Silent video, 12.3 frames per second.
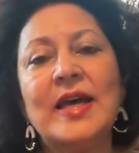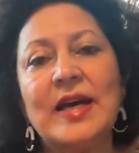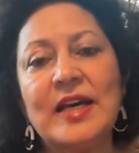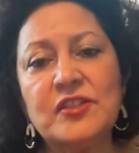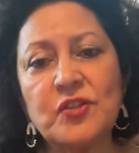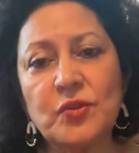
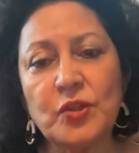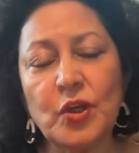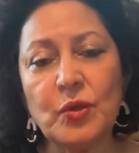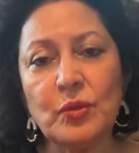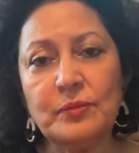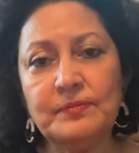As you
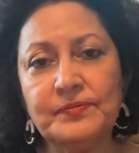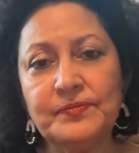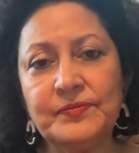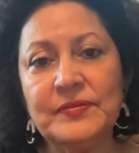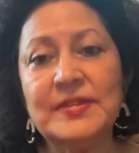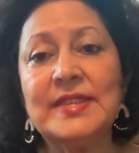know,
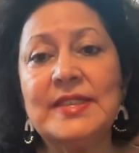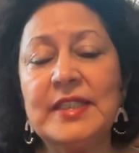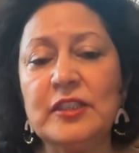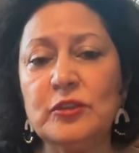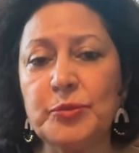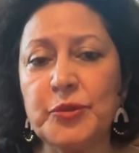
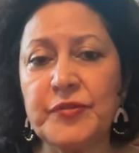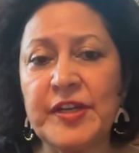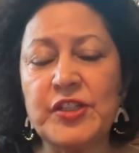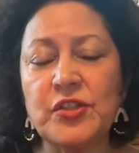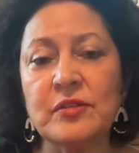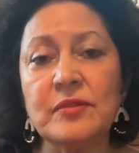legal
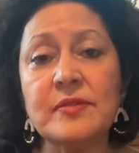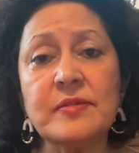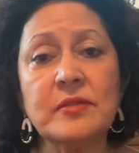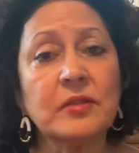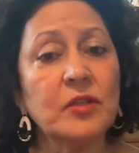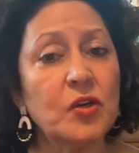
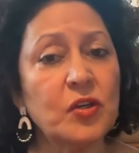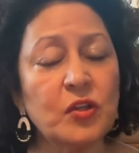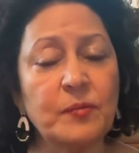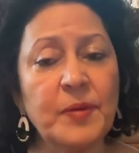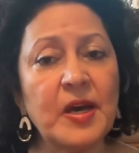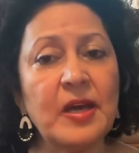professionals
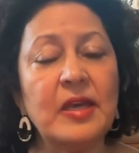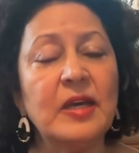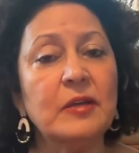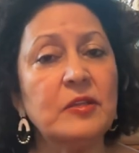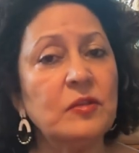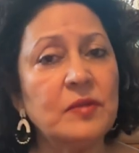occupy
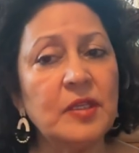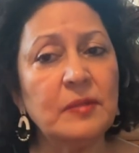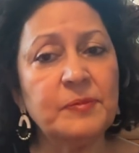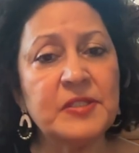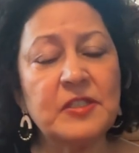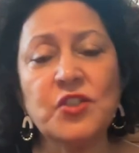a unique
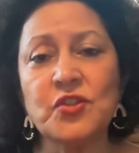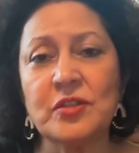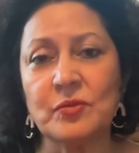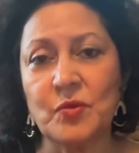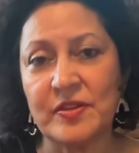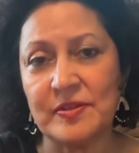
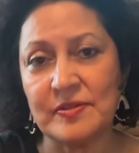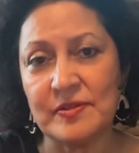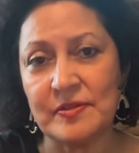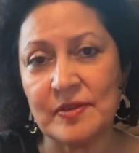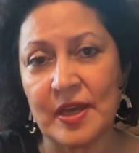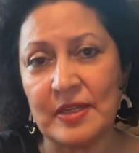position within
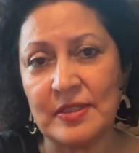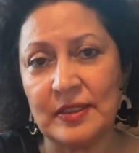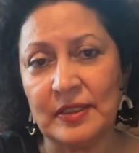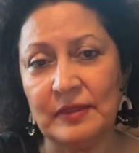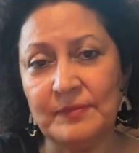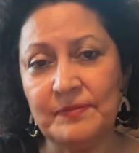
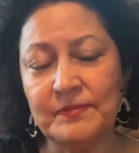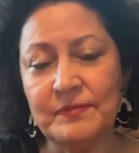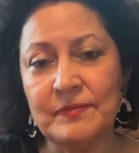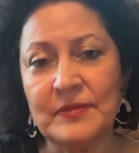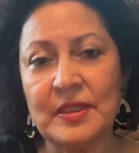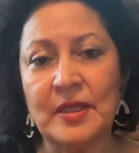society.
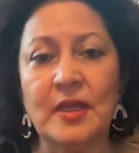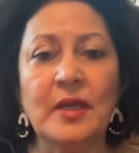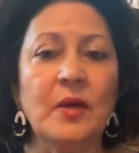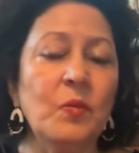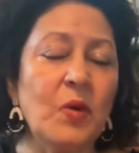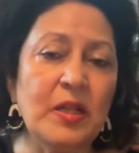
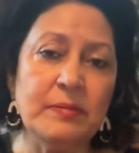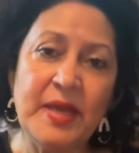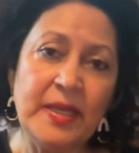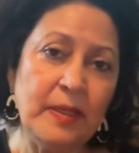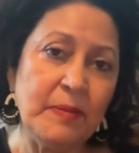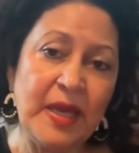While
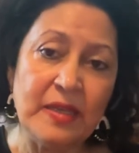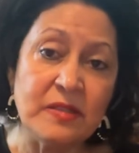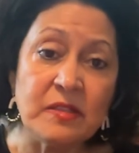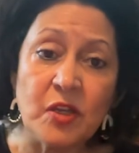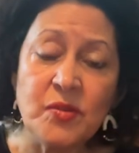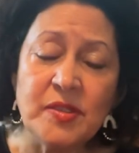many may
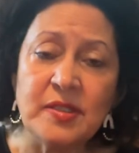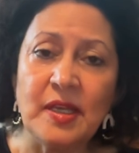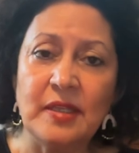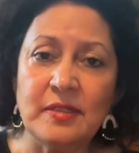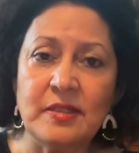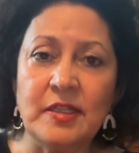
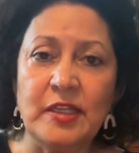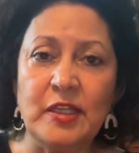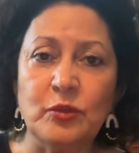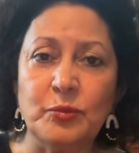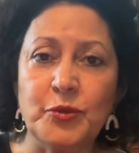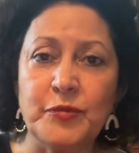associate the
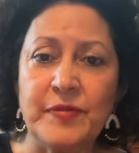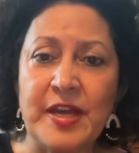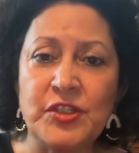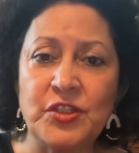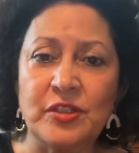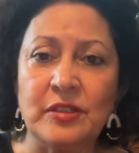legal
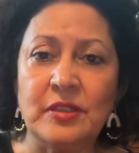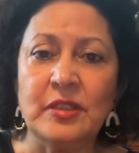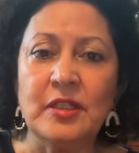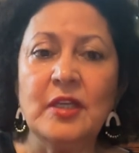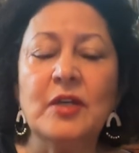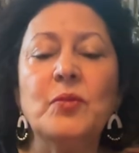profession
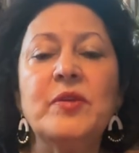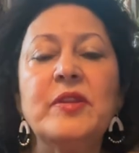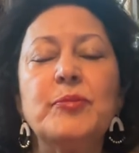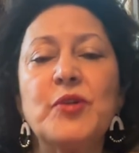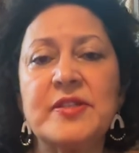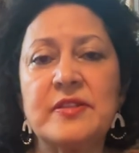with the
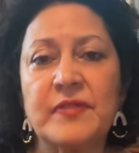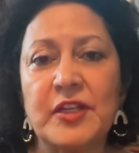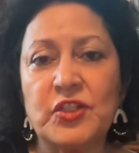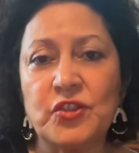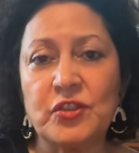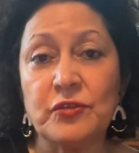
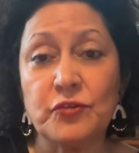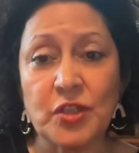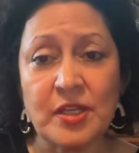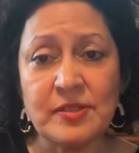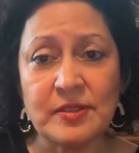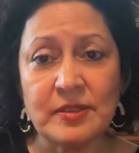preservation of
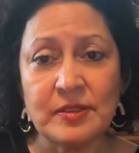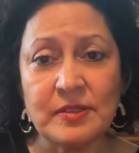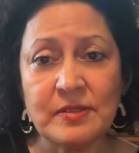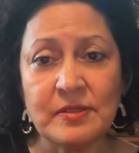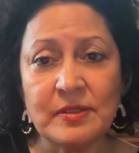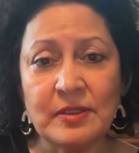
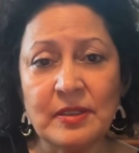justice,